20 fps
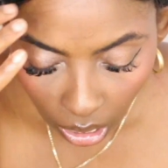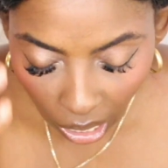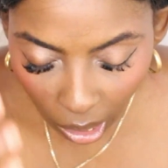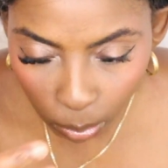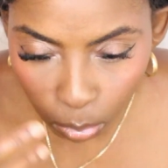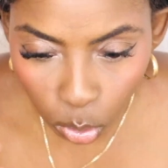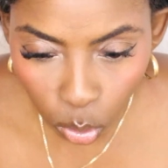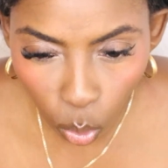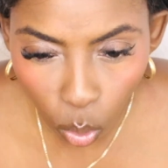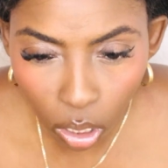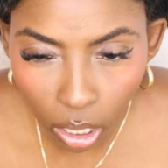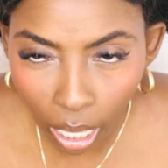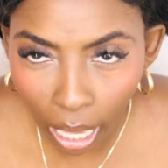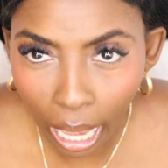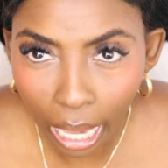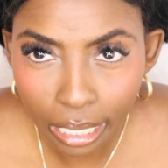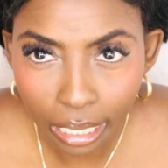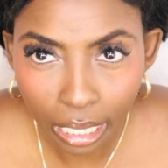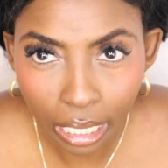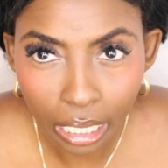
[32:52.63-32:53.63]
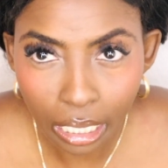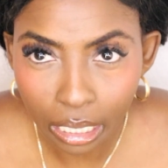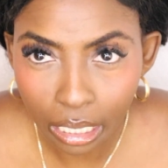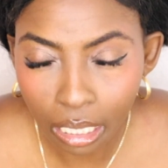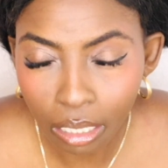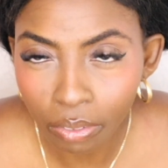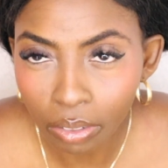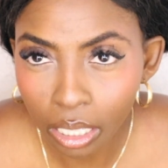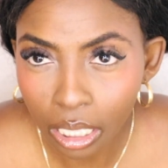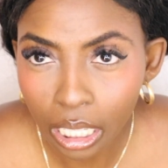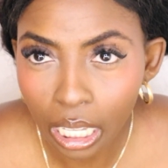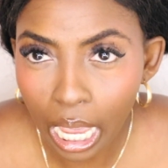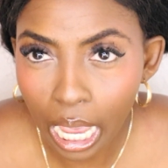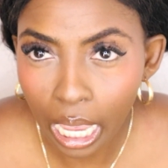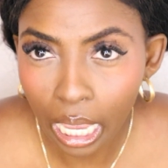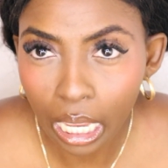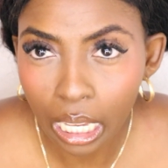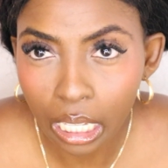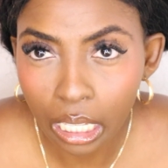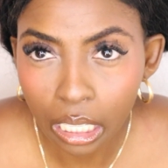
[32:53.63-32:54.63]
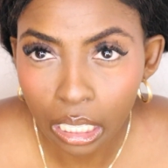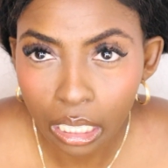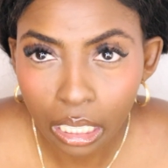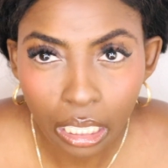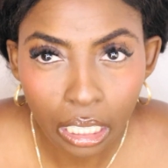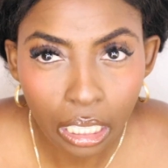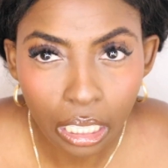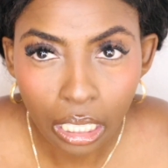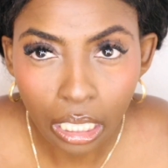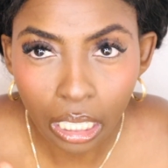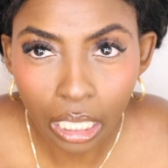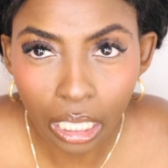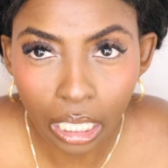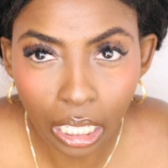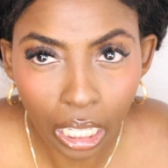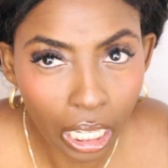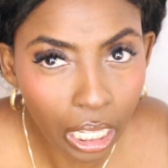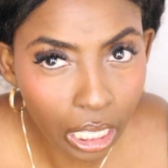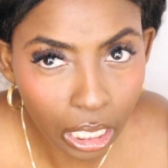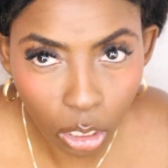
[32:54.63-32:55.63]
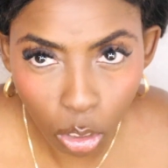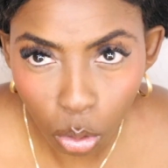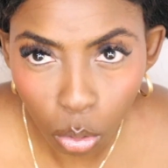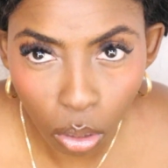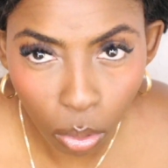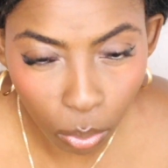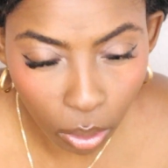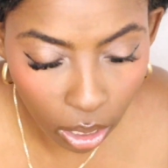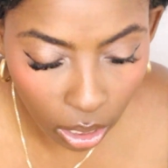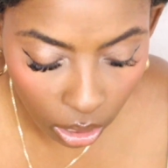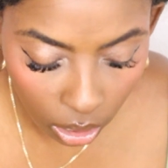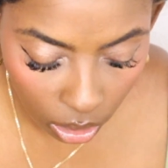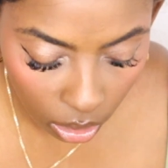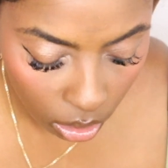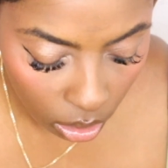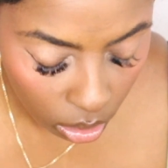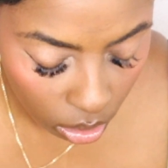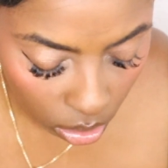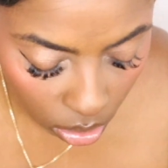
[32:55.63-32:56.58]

i'm so glad i didn't even like get into it with her